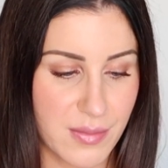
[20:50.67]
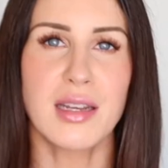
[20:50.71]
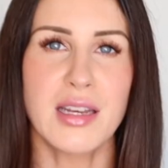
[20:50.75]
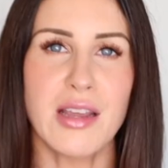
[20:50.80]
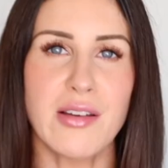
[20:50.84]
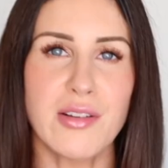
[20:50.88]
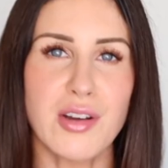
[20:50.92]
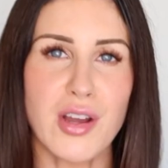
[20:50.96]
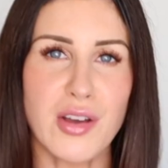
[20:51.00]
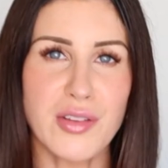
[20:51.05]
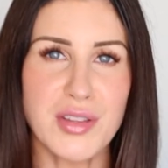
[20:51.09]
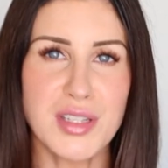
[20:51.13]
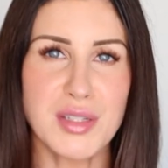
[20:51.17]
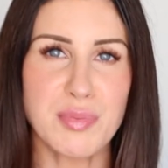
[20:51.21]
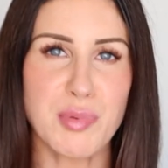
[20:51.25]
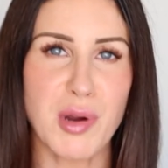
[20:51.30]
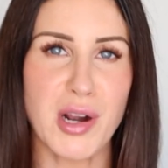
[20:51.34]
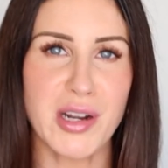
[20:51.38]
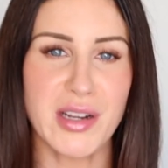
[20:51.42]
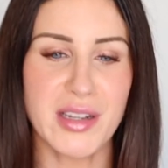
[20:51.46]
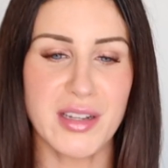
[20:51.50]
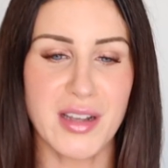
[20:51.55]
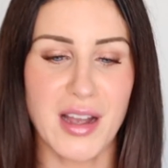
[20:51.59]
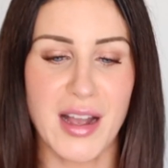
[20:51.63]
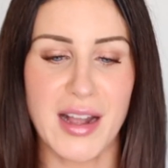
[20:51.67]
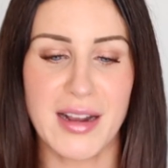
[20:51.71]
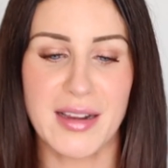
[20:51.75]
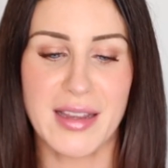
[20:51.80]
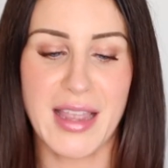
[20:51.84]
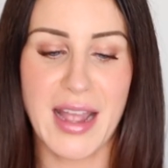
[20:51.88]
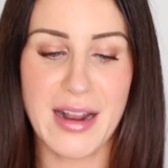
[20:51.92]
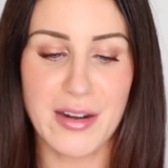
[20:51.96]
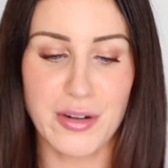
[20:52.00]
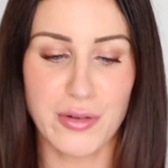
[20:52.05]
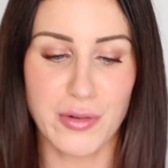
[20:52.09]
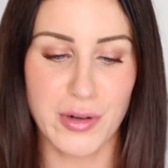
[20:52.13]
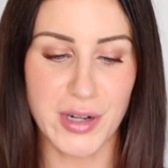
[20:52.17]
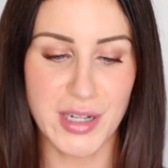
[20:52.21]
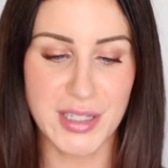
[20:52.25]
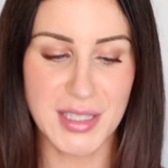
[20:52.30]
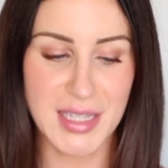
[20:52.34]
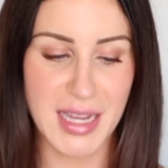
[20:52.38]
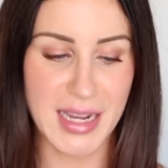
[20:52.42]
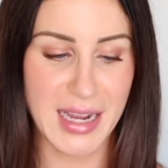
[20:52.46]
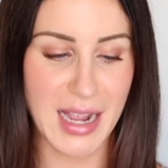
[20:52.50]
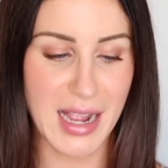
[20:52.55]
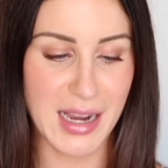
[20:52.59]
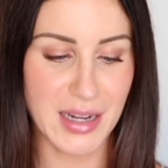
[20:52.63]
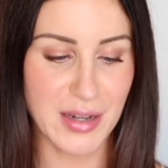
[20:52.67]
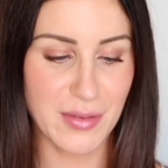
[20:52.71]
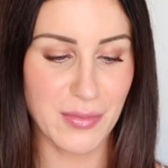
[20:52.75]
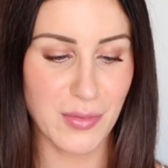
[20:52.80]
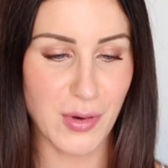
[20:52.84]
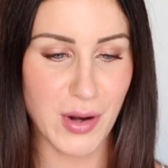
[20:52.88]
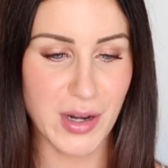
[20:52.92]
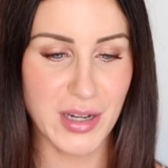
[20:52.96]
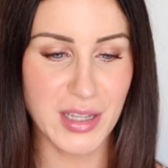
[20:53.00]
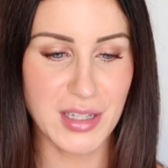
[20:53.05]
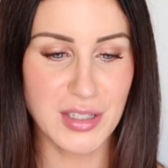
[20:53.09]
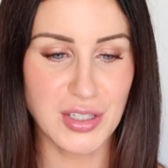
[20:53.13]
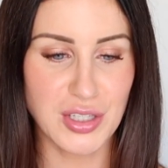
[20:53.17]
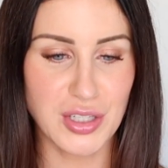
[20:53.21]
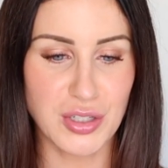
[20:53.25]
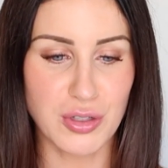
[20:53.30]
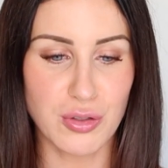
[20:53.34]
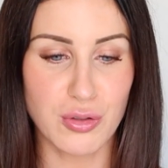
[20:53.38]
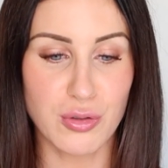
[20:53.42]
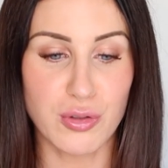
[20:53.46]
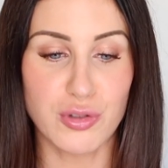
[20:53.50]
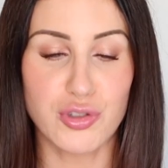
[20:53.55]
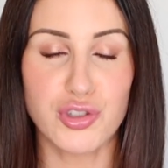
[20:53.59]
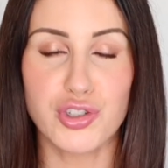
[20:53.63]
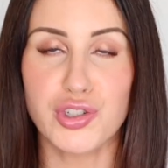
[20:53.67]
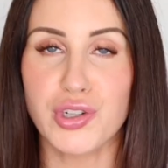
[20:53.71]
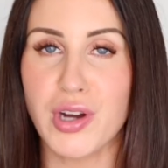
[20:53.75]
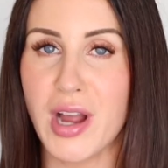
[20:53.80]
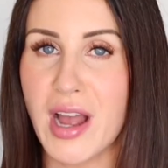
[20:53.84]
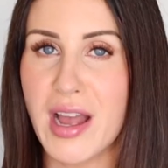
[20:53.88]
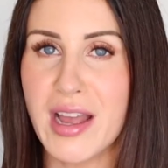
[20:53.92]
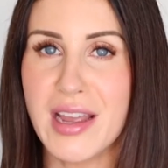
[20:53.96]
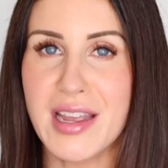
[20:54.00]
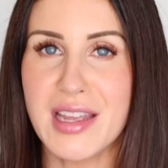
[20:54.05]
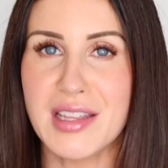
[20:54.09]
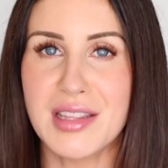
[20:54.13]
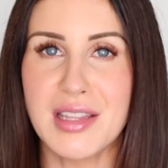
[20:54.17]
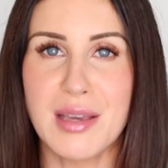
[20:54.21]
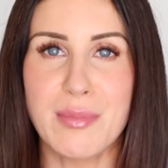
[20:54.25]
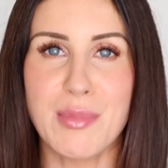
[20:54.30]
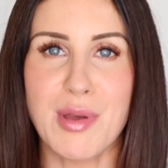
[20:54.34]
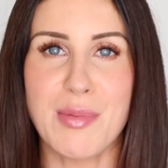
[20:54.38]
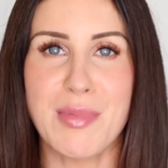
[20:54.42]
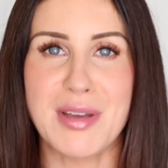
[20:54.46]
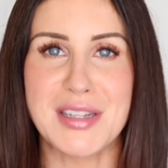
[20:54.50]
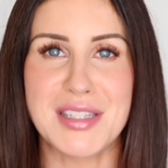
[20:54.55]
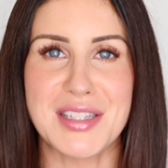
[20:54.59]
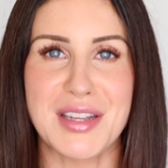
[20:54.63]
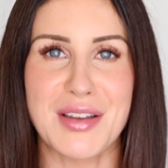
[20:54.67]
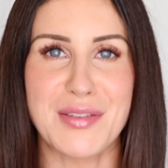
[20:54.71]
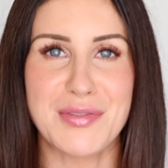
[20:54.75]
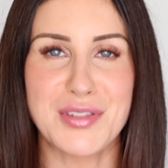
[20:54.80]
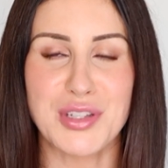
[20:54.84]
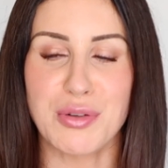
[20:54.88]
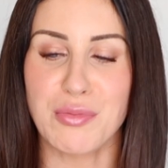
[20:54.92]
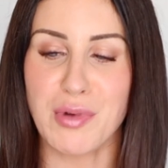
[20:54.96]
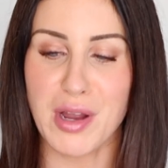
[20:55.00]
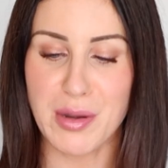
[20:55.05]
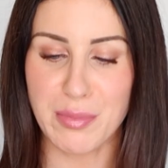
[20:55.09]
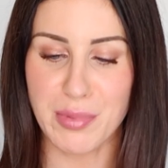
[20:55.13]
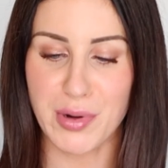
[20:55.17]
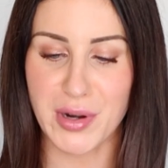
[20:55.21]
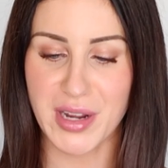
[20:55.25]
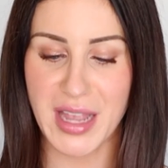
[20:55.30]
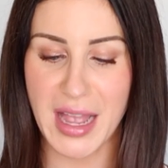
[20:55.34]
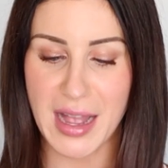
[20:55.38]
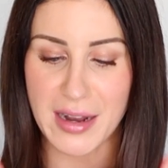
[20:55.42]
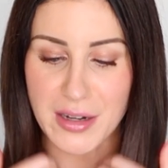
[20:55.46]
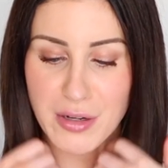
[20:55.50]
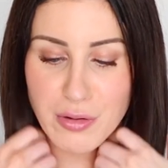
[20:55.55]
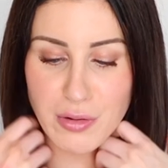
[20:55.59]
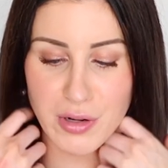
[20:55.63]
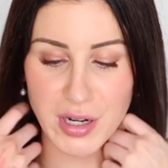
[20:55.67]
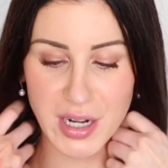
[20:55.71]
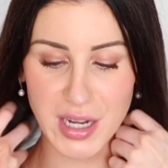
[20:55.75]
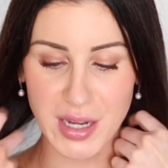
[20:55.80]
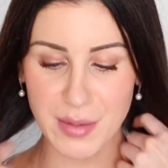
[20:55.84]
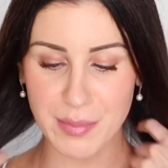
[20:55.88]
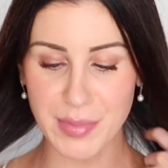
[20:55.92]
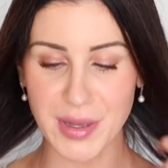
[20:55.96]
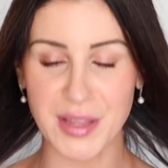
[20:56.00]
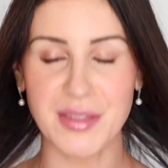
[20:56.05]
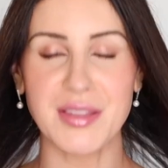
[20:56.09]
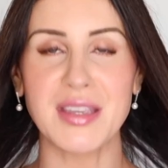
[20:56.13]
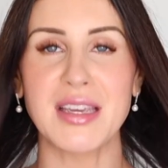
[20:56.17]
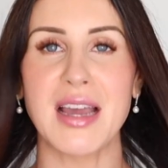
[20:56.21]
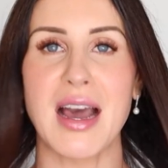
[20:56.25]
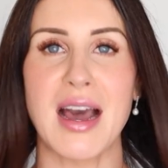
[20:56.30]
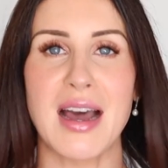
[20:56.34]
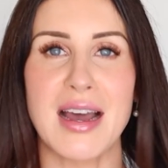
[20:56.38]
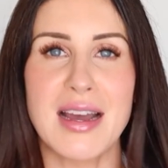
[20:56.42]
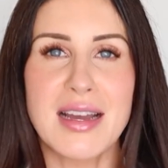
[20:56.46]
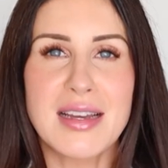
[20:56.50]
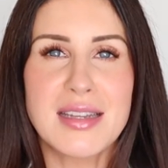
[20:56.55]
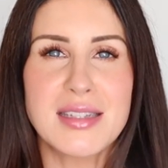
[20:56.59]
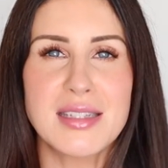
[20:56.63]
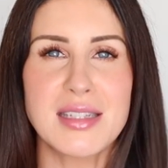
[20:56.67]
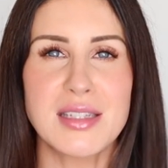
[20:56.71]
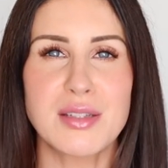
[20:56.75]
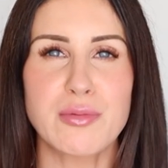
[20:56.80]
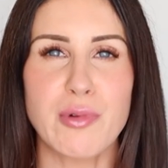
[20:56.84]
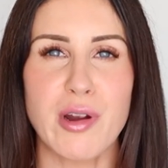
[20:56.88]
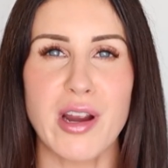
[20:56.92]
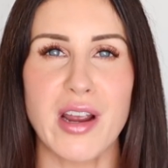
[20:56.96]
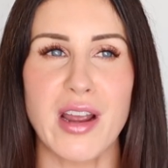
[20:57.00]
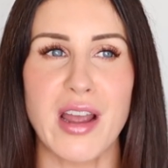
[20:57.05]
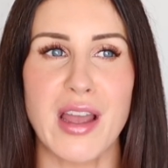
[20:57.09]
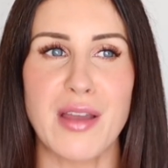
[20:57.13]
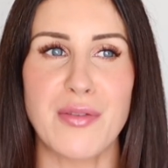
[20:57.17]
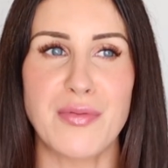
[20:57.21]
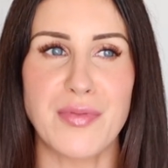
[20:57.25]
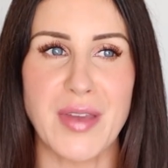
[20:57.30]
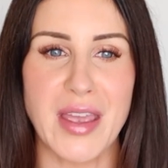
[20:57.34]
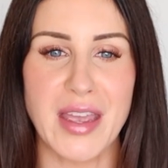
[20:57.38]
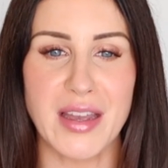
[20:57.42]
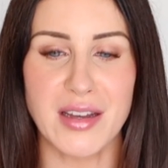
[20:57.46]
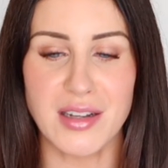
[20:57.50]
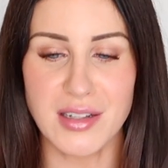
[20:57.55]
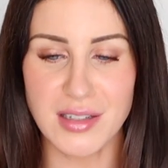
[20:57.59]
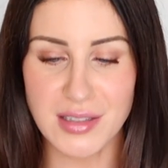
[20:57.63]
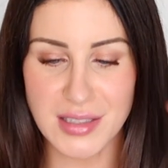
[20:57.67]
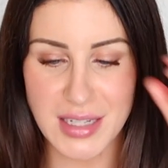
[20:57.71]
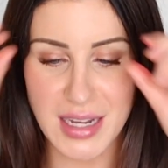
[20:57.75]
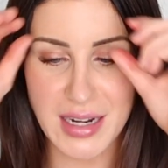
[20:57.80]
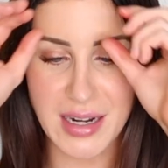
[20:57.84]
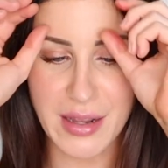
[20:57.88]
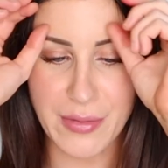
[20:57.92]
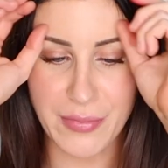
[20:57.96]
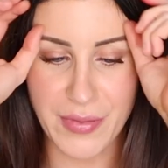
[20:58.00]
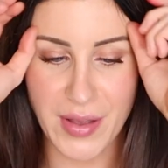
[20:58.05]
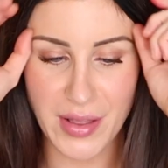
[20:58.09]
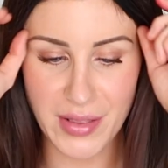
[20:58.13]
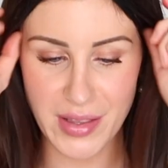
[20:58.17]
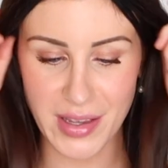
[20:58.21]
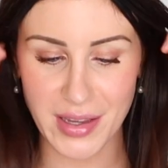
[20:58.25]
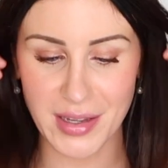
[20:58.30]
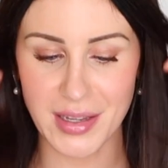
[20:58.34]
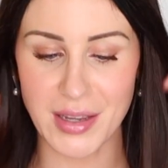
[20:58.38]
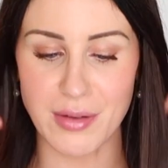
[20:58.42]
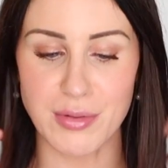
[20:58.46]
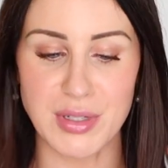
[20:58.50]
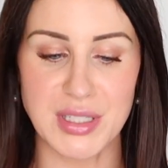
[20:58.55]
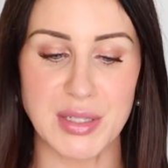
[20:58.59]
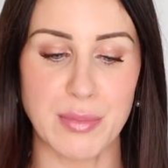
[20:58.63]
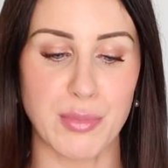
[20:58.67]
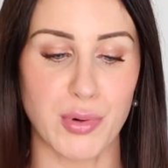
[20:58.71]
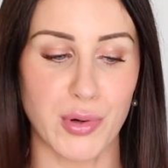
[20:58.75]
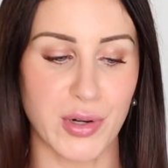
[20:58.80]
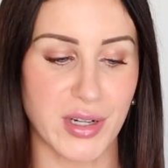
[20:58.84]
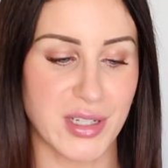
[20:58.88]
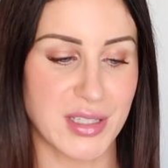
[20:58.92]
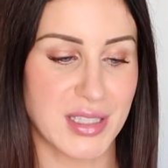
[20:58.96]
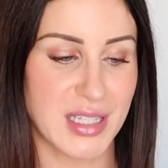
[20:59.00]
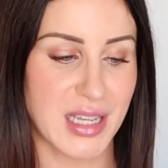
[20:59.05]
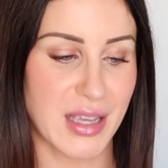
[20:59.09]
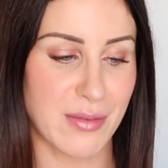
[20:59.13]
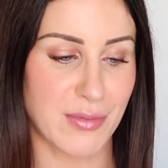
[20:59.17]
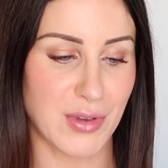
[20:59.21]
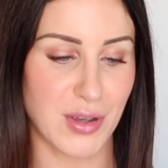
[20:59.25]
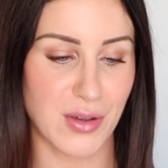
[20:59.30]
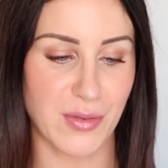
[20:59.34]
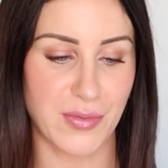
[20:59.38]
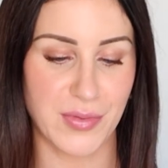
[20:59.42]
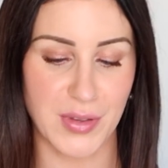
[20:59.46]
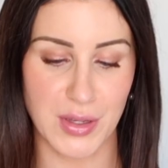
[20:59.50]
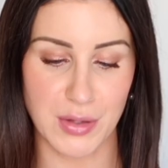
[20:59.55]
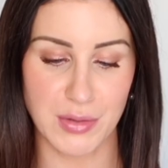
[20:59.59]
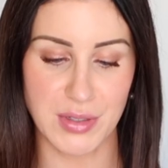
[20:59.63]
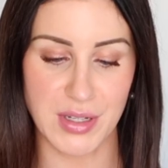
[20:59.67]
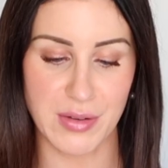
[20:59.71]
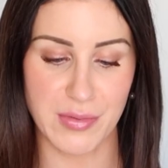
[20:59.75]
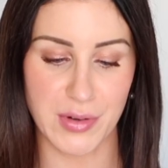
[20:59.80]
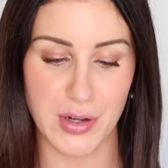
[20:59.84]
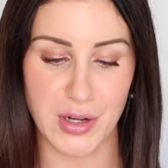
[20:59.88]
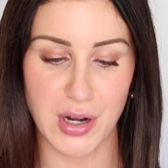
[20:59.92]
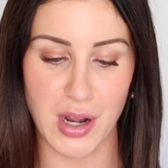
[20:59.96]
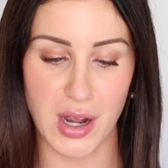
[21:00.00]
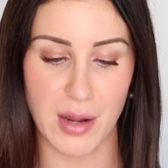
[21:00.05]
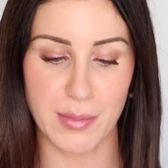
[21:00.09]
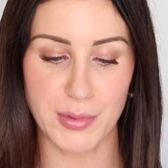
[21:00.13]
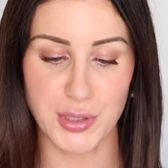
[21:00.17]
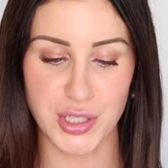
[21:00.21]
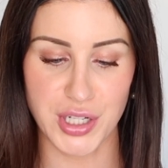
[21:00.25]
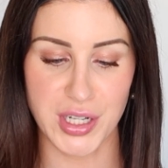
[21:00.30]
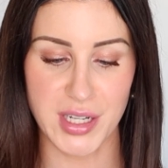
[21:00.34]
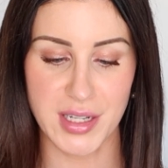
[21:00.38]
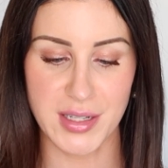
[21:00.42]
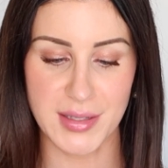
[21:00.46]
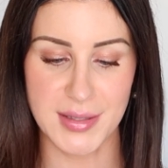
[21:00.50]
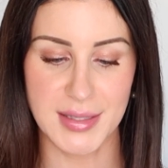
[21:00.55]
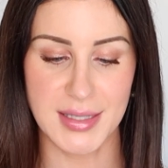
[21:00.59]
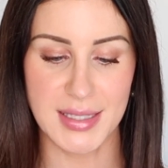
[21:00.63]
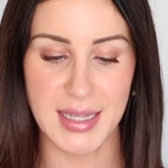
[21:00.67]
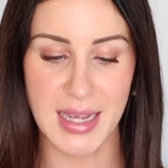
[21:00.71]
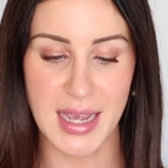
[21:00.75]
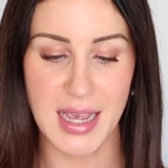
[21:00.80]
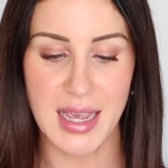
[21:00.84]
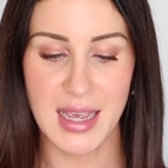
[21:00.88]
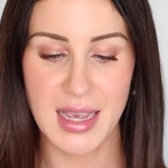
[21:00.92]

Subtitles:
Now, in all these product categories, I kind of wanted to try and limit myself to one per category, but the eyes is where I failed, and I felt like it was important to give you a few different options,